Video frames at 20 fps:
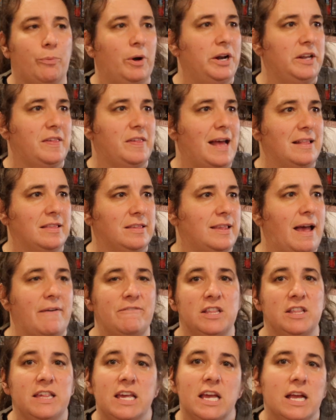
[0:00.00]
what is that,
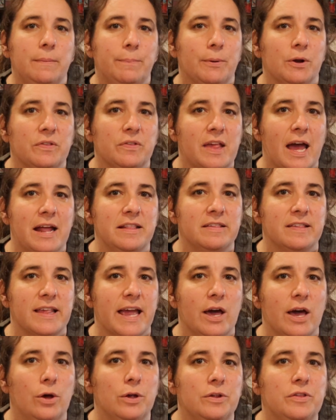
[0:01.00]
17%
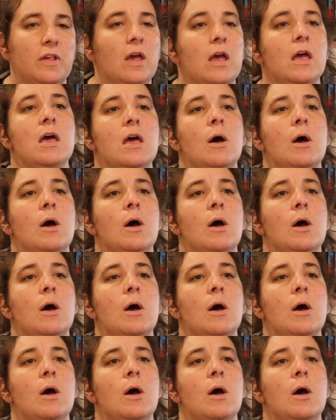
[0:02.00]
sales?